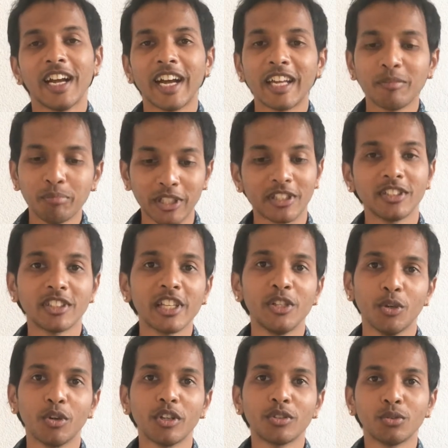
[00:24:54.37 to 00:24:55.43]
And Patanjali
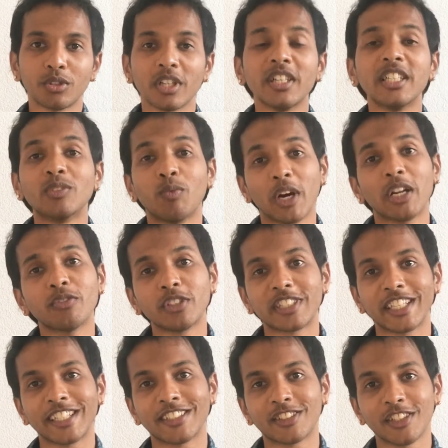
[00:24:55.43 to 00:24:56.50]
Yoga Sutra is one of the
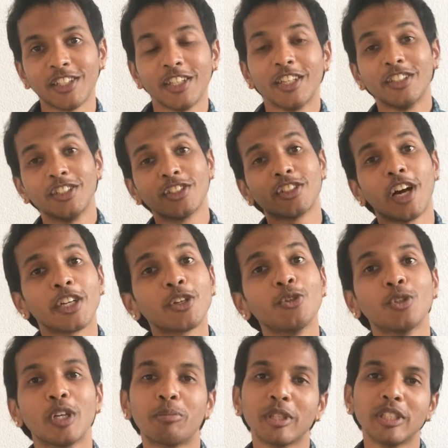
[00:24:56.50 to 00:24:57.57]
texts. There's Hatha
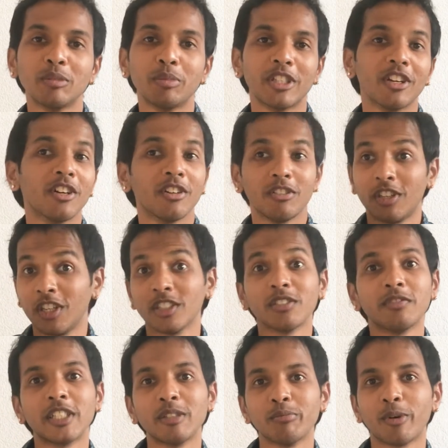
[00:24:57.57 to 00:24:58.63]
Yoga Pradipika, another
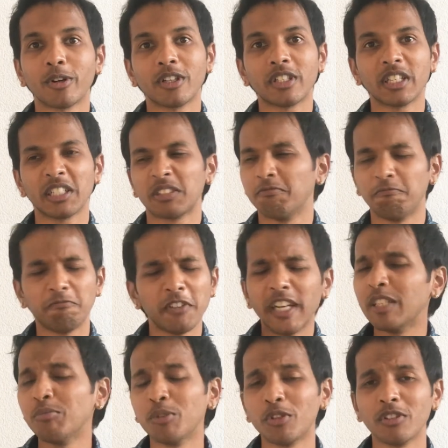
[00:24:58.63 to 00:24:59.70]
very important text,
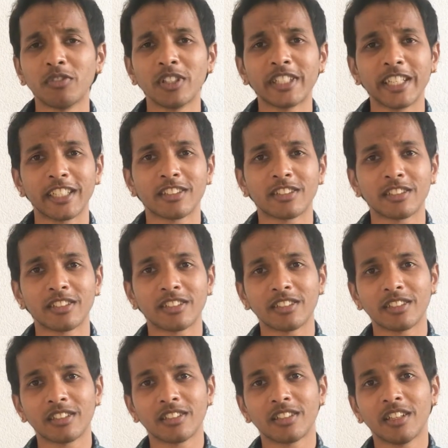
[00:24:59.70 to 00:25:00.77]
very beautiful text.
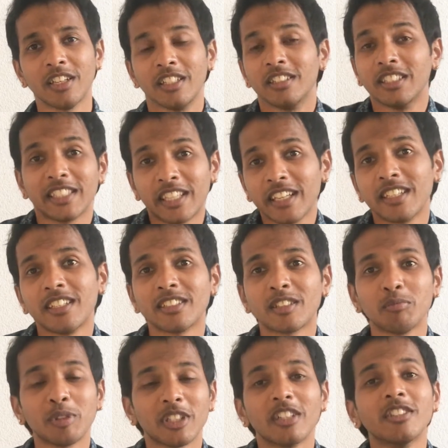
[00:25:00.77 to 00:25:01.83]
There's Geranda
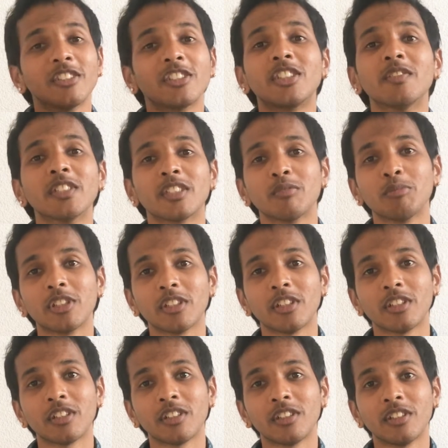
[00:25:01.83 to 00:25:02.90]
Samhita, there's Shiva
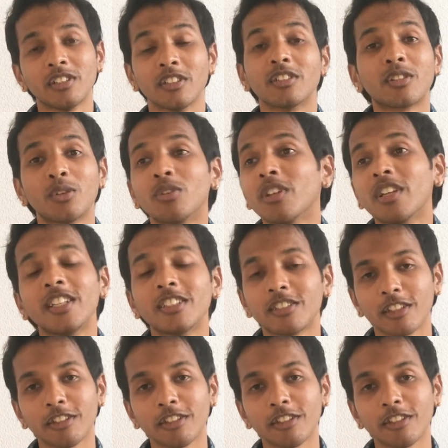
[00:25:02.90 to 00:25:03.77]
Samhita, there's Kundalini